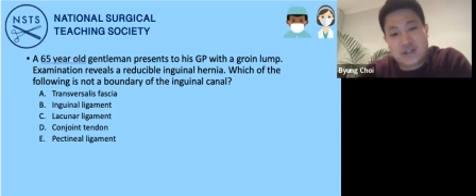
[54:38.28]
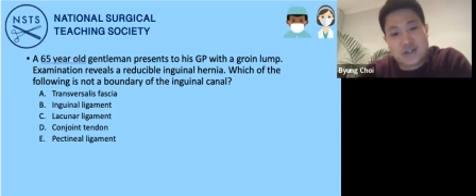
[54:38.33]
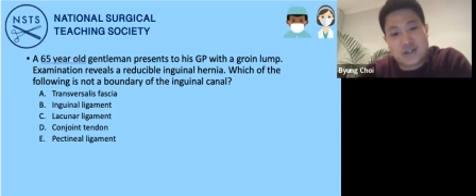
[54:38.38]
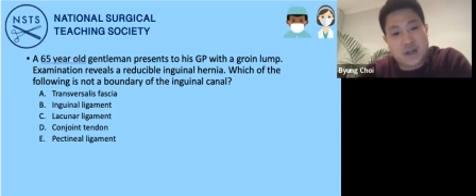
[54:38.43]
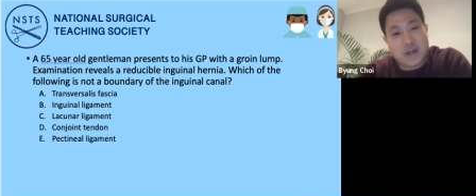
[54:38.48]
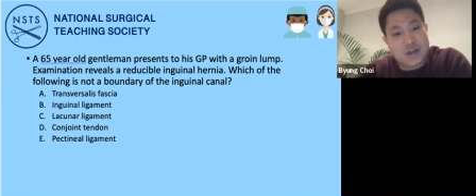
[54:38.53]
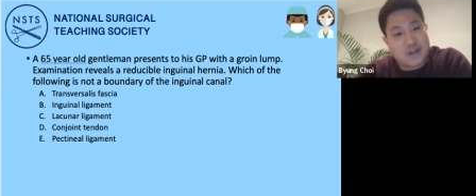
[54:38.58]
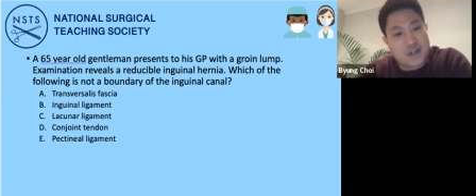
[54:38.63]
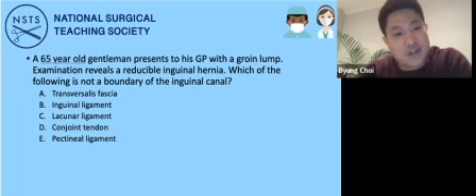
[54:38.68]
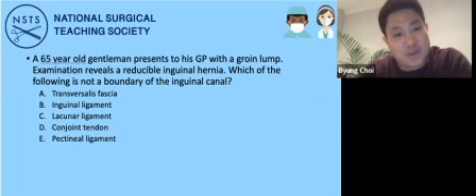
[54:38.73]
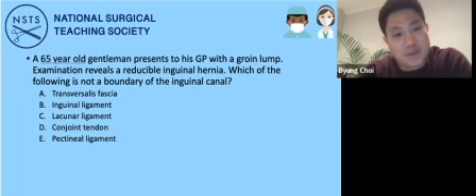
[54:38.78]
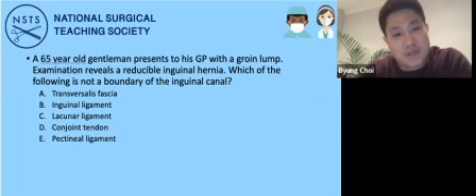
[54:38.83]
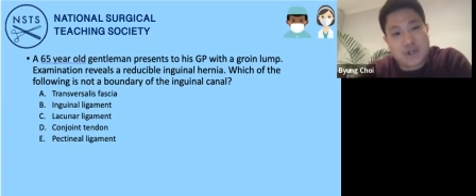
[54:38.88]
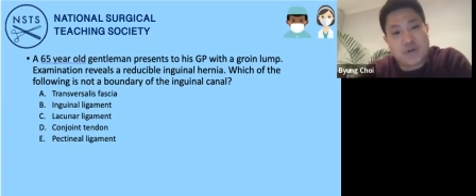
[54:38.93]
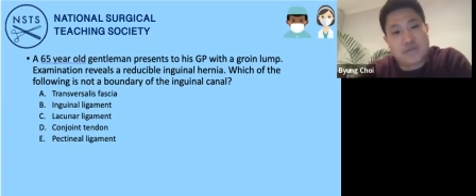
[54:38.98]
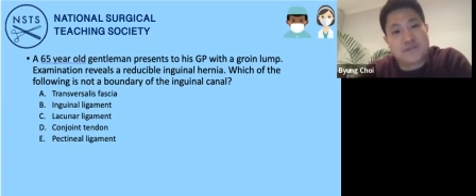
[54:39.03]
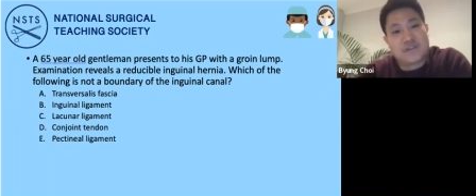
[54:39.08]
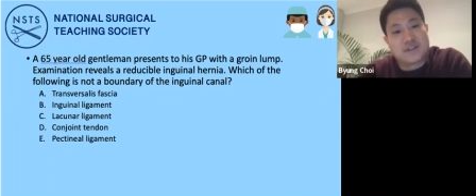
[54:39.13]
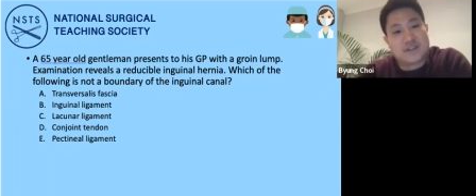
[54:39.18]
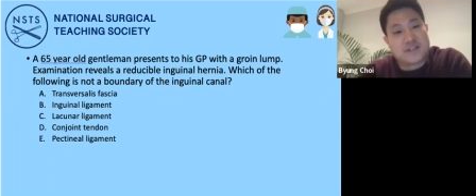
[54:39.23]
going
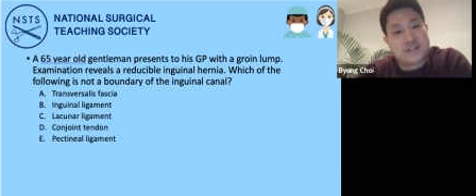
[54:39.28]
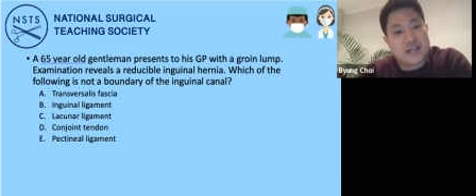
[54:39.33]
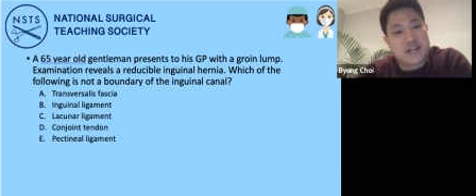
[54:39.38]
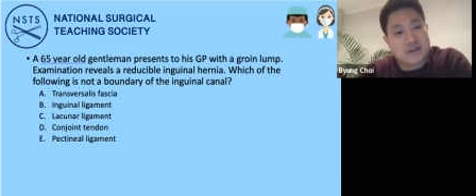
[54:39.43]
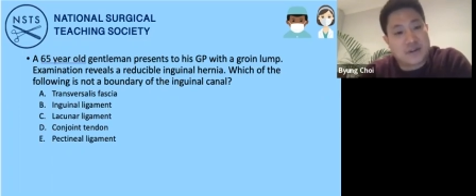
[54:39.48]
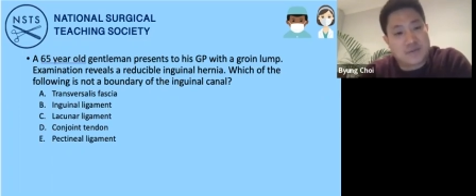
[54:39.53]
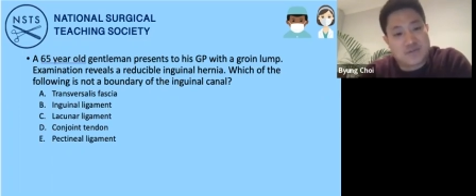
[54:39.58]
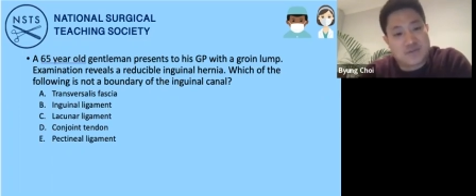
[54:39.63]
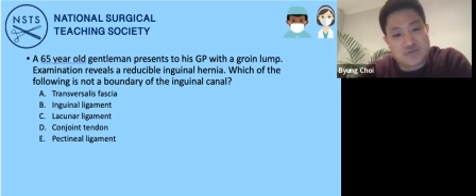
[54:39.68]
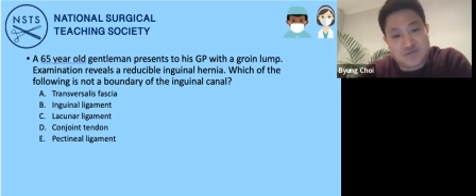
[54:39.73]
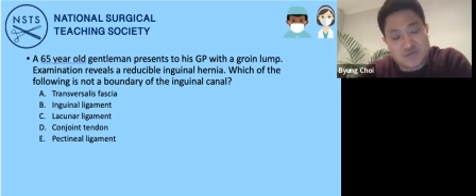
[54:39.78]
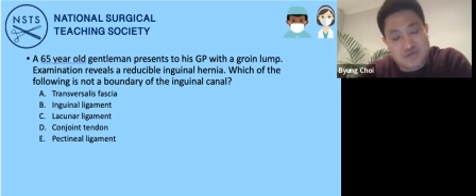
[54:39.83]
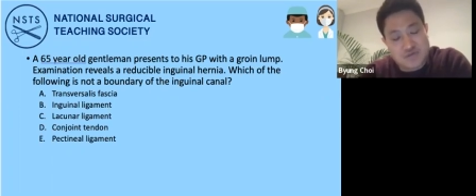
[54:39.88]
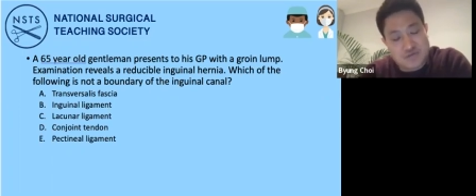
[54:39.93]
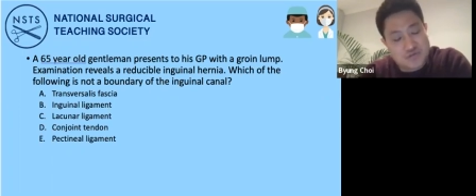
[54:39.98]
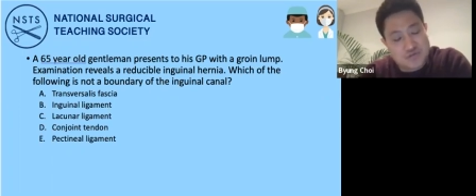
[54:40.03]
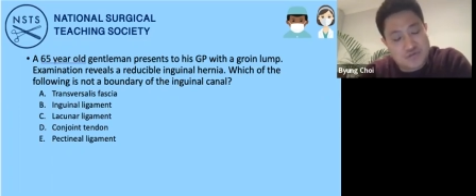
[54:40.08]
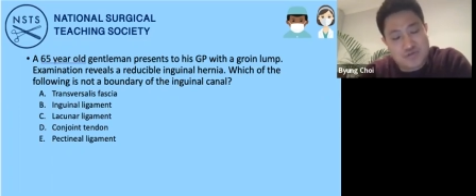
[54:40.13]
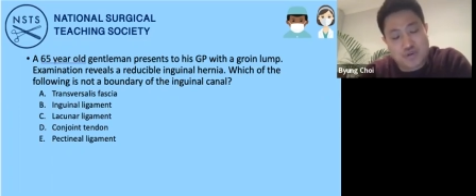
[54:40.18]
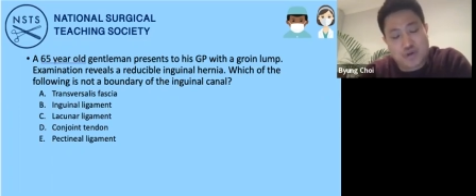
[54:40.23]
over the diagrams,
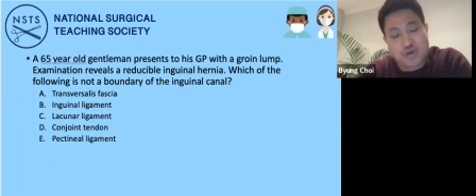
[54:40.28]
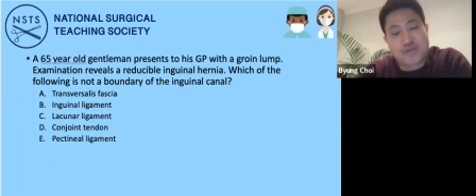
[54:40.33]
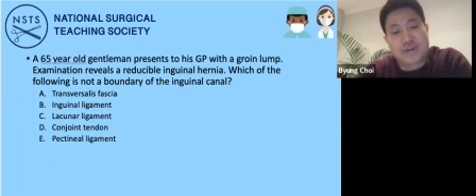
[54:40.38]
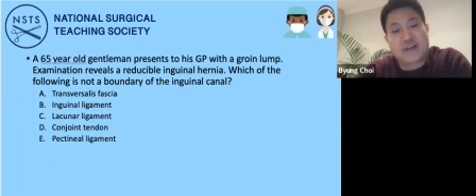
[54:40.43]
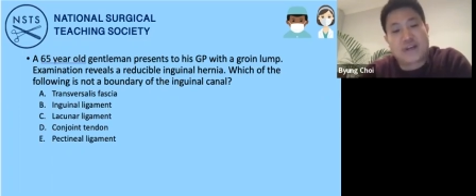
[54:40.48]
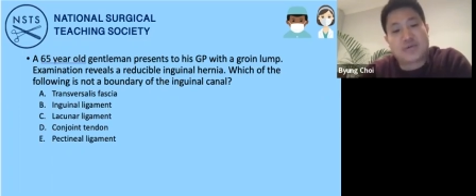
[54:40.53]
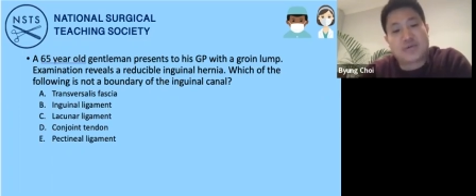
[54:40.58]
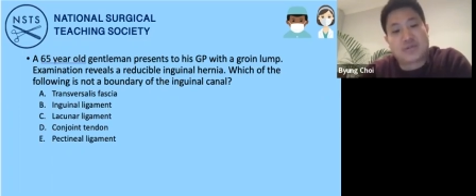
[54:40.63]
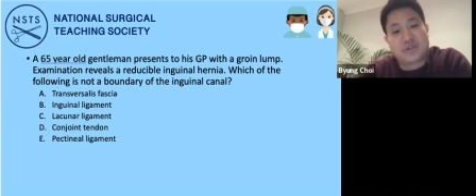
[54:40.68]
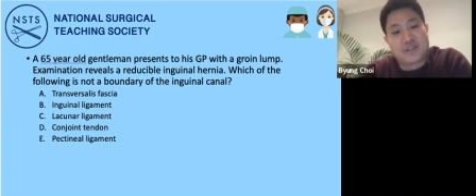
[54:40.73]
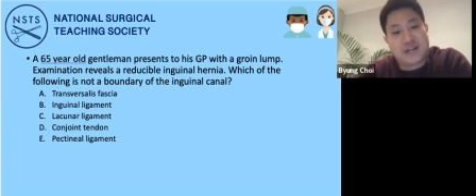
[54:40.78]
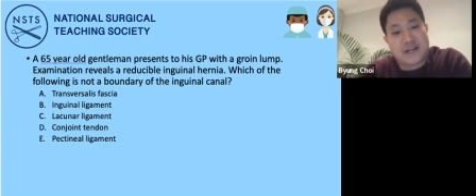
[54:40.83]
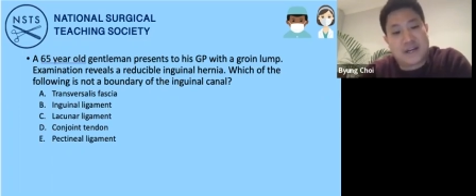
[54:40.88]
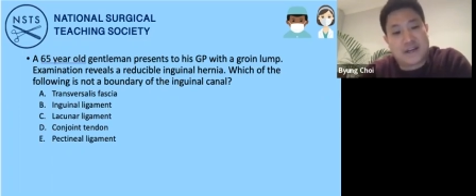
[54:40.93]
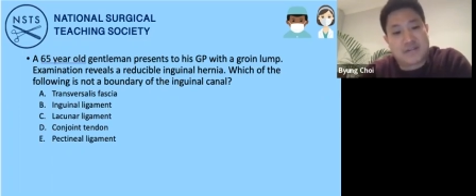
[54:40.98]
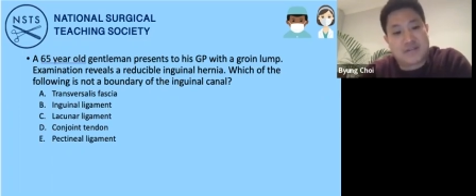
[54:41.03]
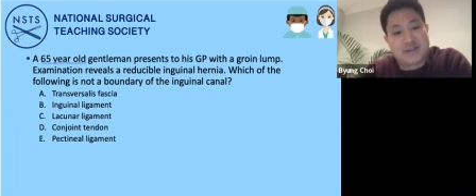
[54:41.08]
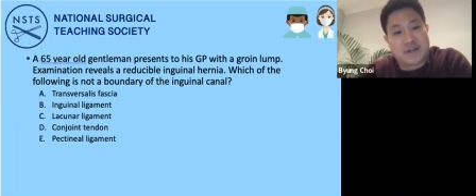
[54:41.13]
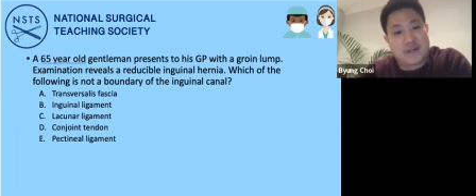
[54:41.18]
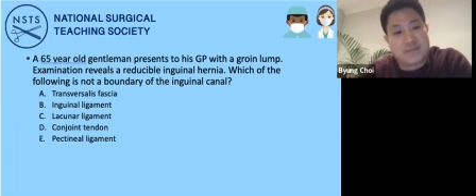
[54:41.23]
drawing out the
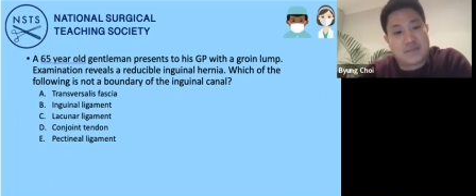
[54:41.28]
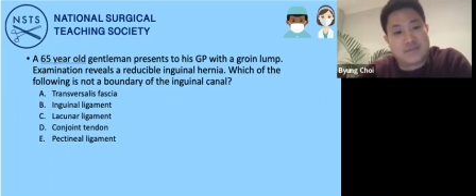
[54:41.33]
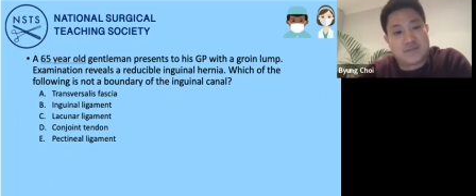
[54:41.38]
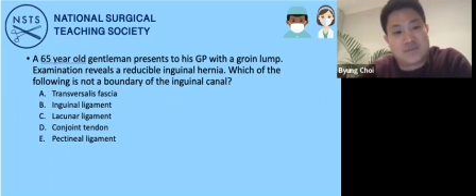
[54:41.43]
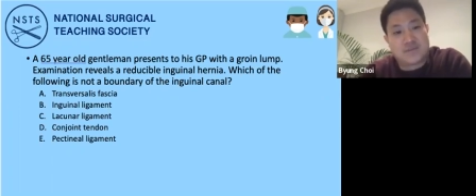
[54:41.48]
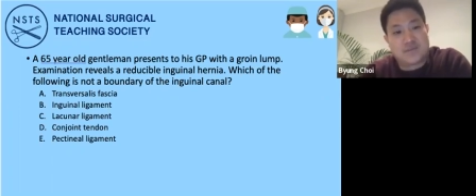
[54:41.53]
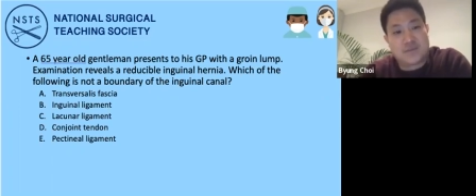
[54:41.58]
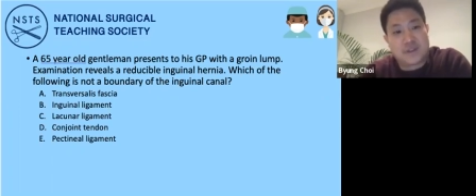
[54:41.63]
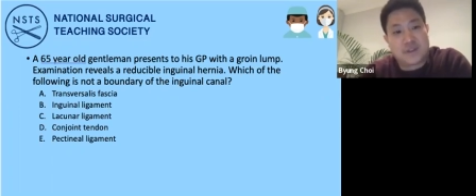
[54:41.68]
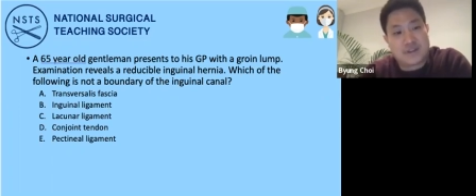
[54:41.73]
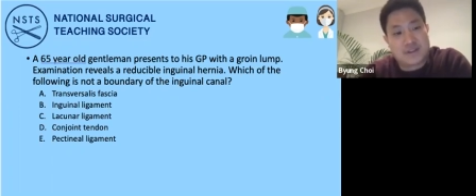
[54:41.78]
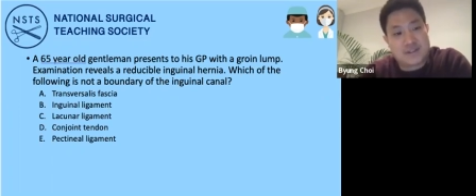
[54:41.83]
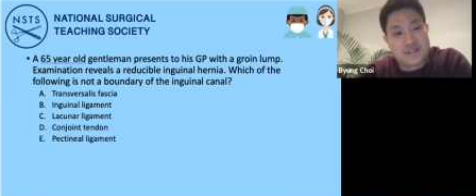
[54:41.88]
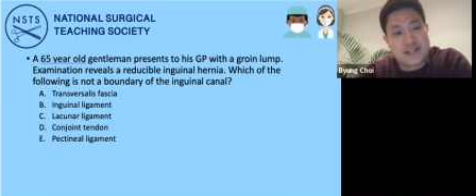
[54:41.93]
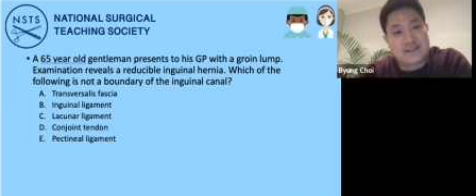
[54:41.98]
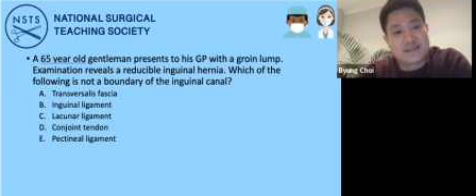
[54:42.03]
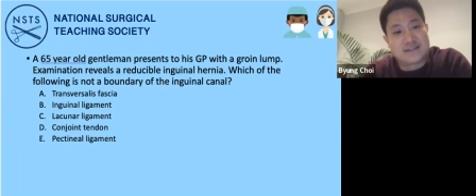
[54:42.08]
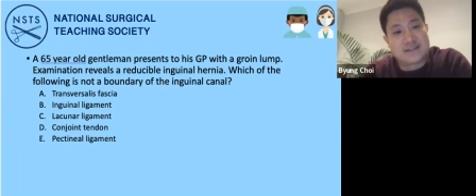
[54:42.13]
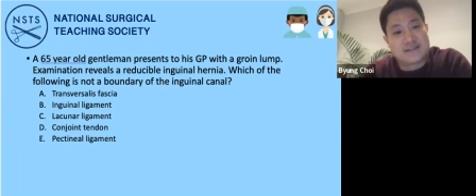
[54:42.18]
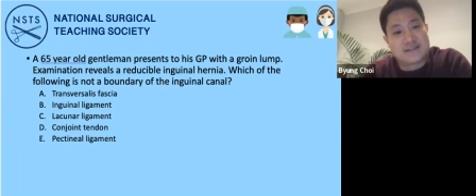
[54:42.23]
diagrams with the
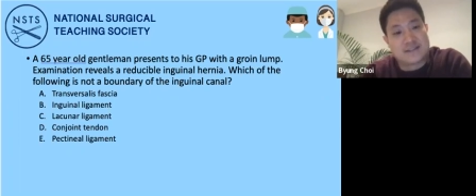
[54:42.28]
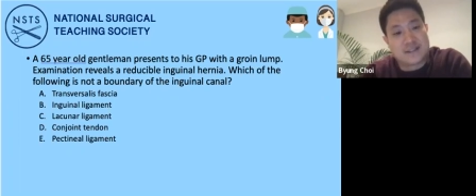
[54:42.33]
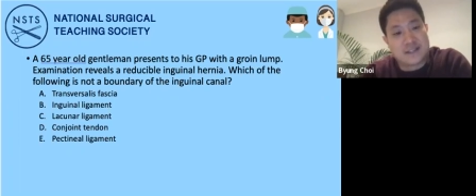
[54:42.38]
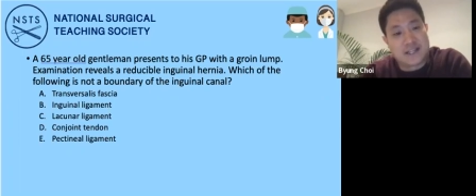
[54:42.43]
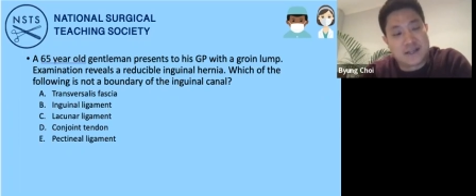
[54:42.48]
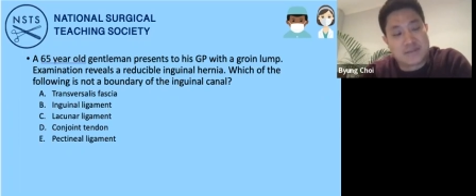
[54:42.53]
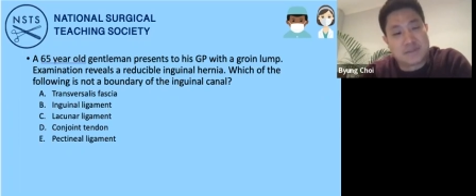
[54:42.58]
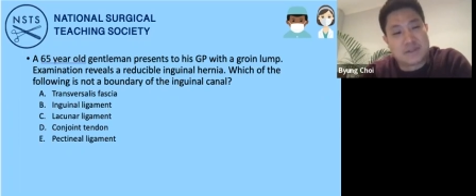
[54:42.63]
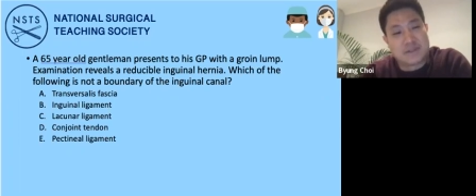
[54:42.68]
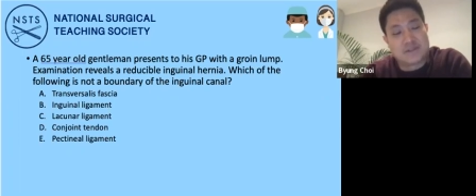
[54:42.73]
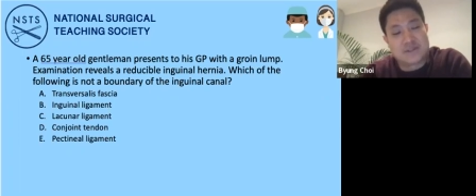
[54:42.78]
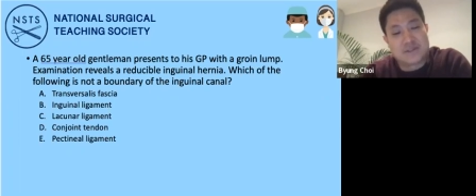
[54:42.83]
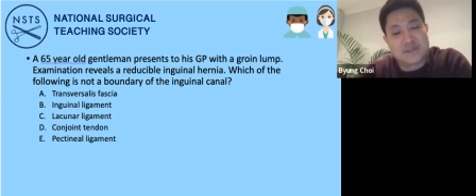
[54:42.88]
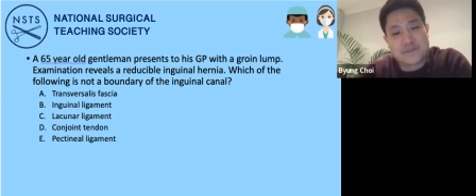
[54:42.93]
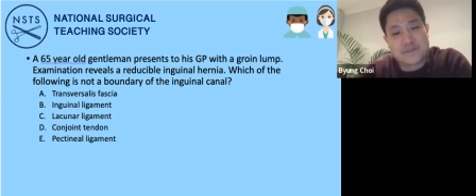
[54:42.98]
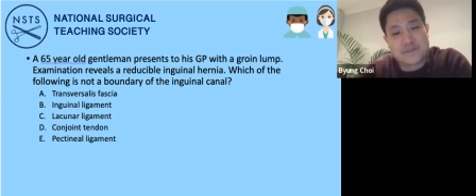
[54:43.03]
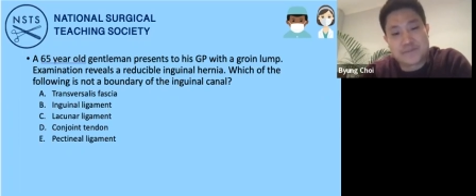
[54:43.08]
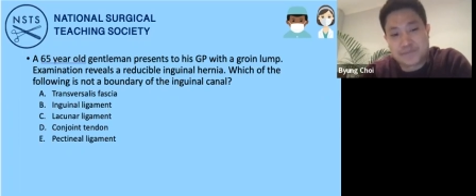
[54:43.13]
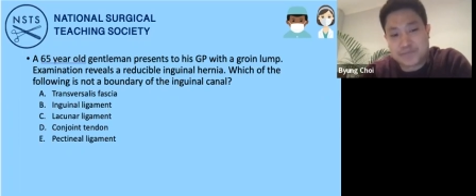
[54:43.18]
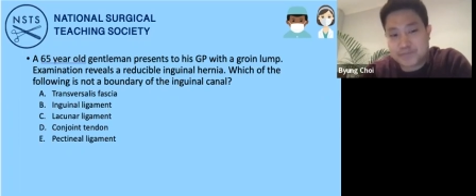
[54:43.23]
tendons and
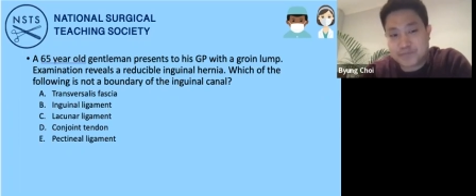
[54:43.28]
ligaments.